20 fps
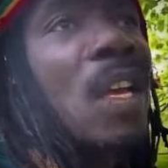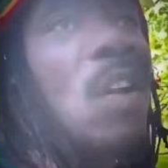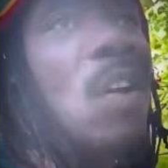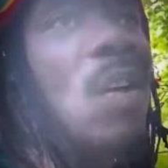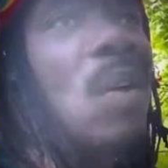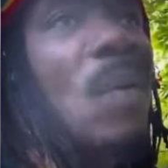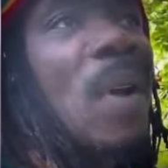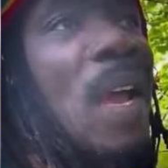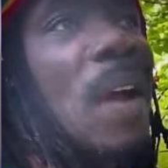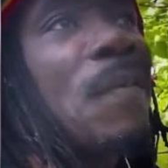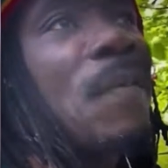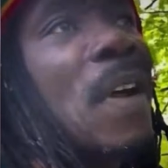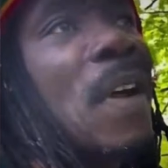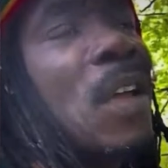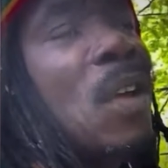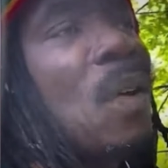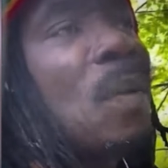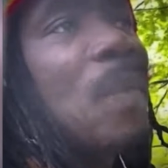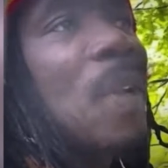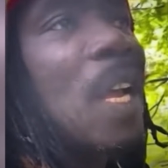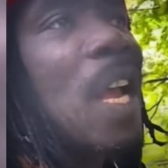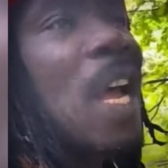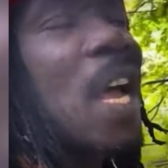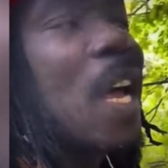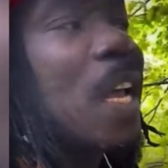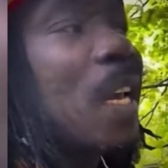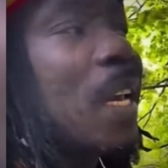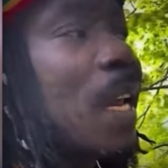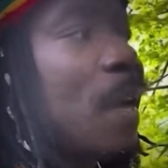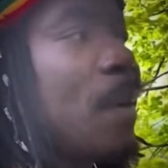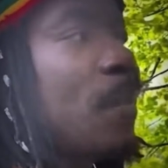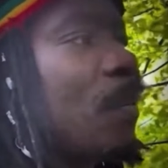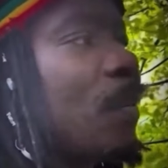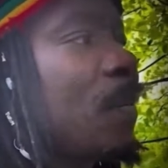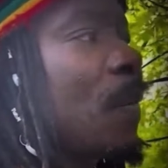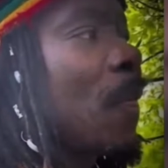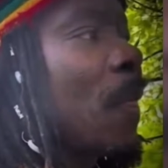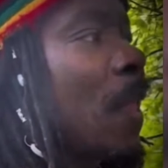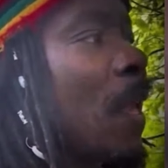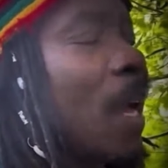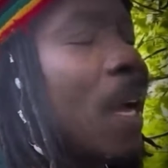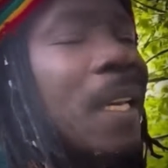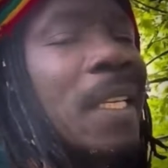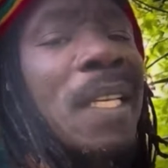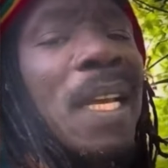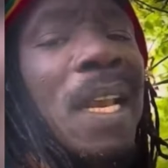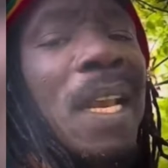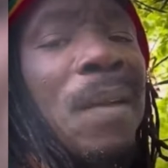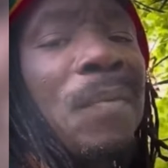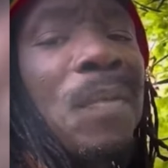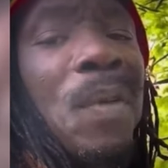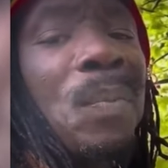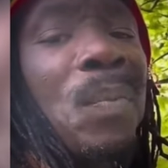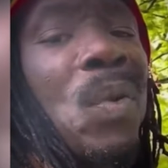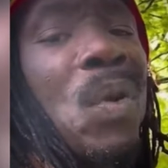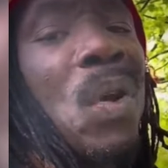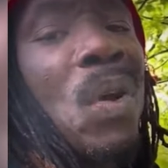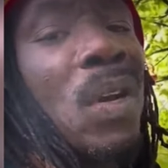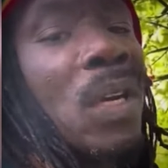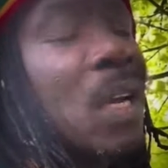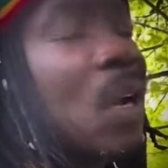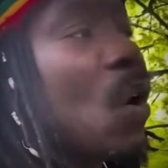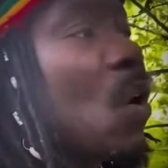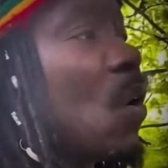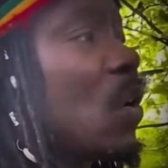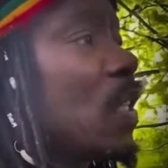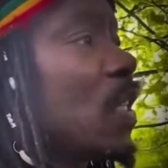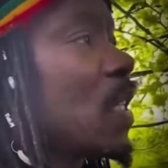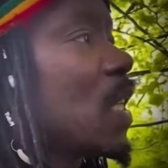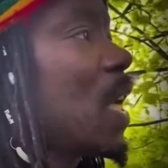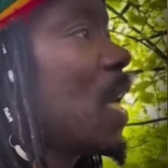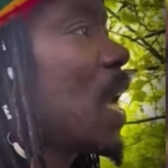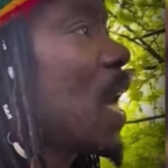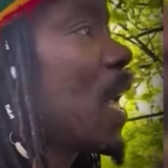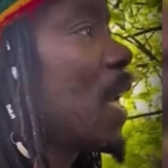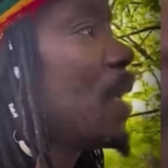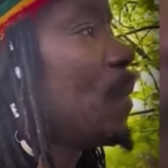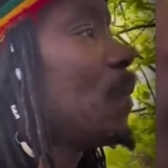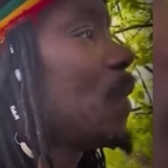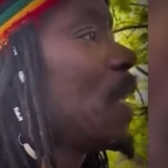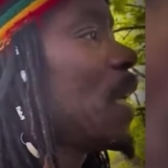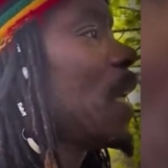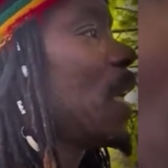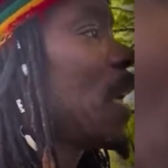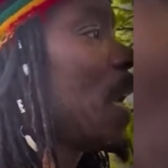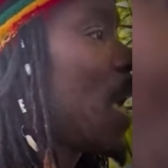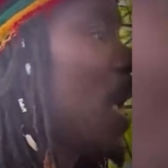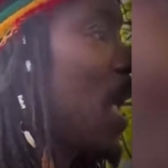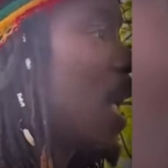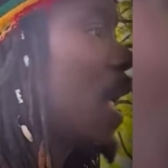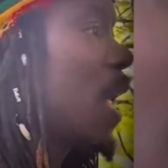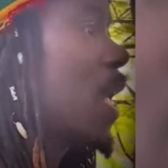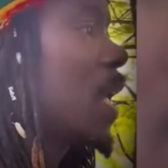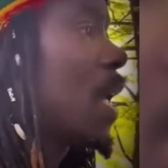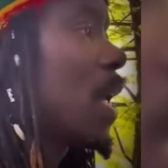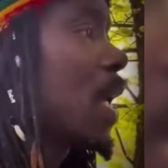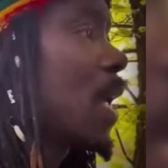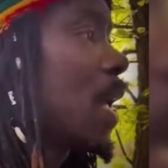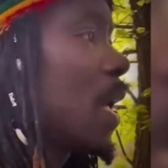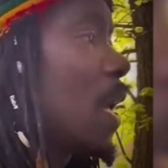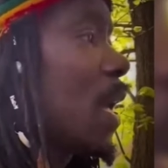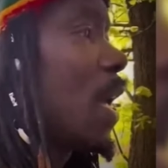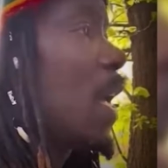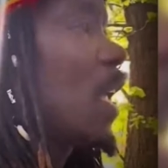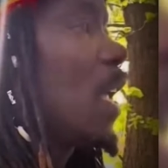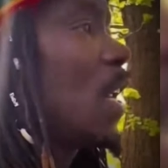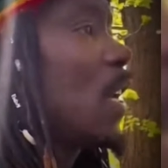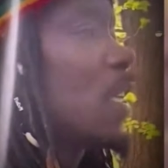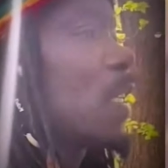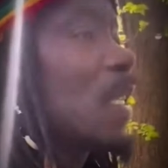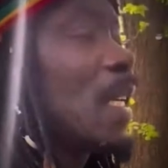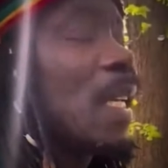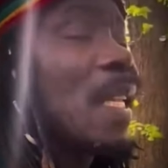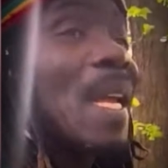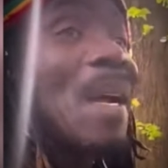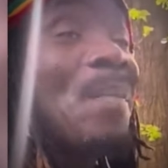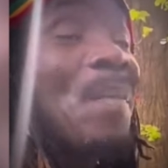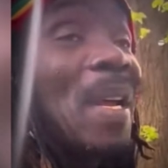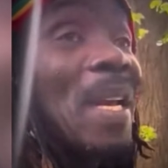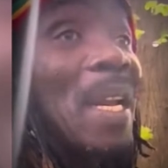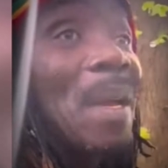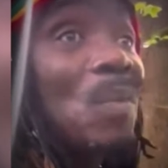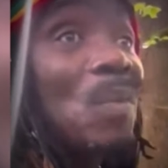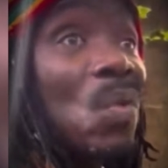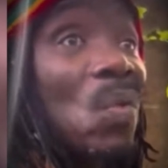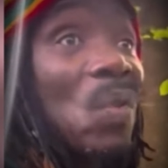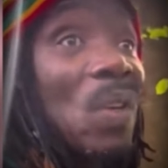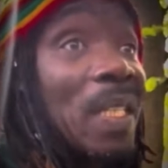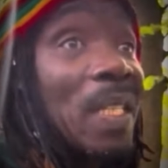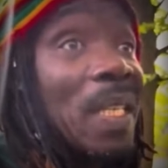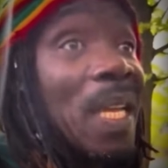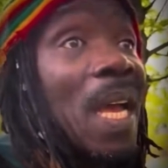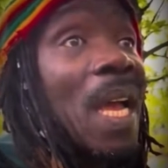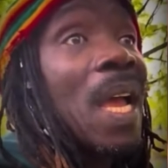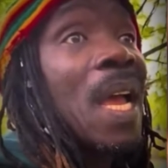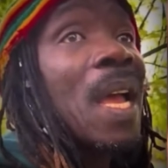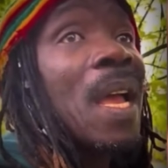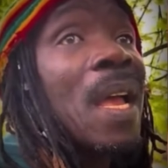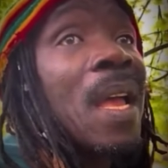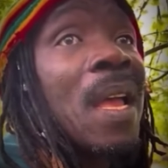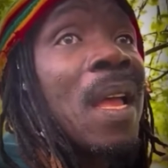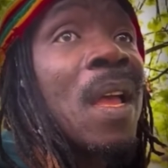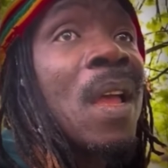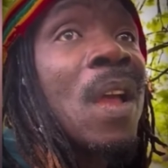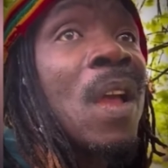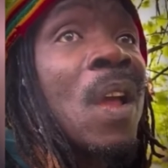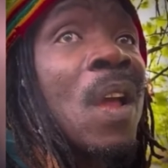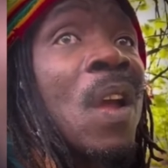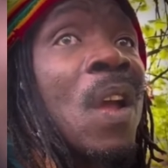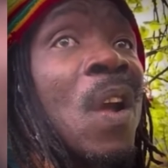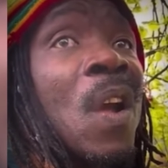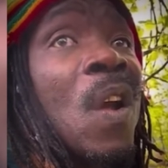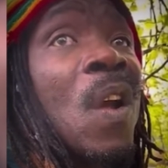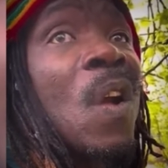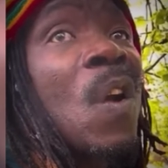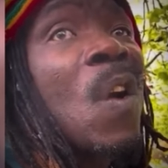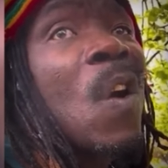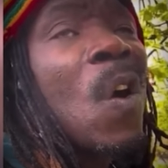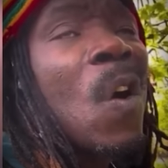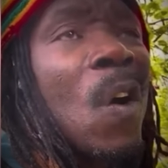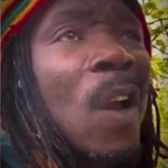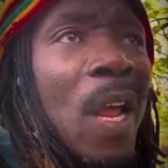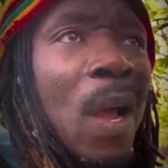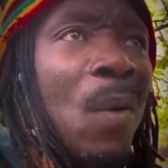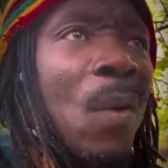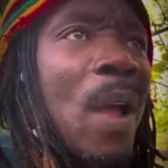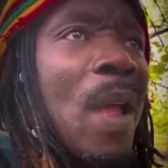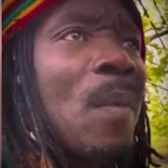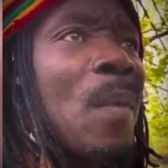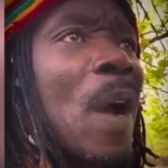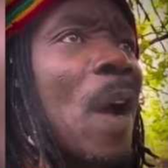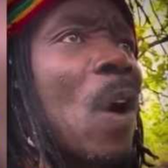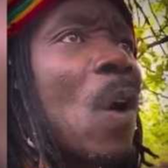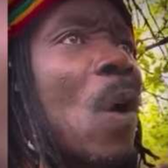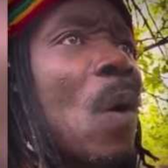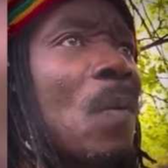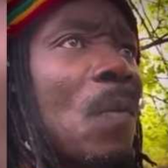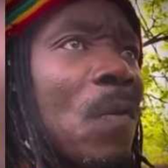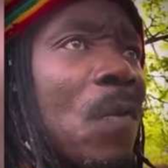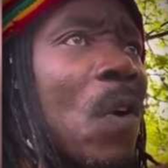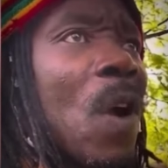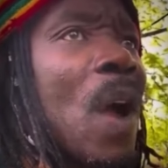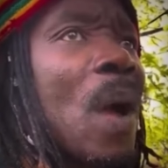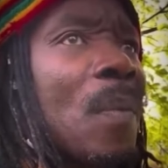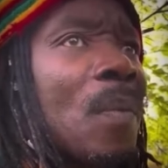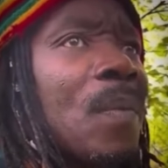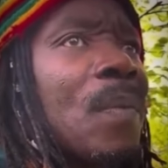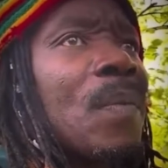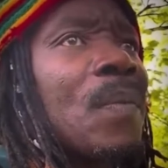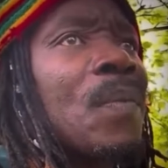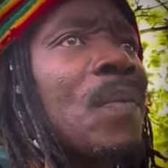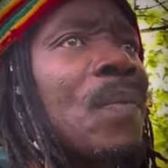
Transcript: you know, where I fire up the can, them, and tell them to put down the guns and all them things there. You know, see, to make them know, say, run away where I come from,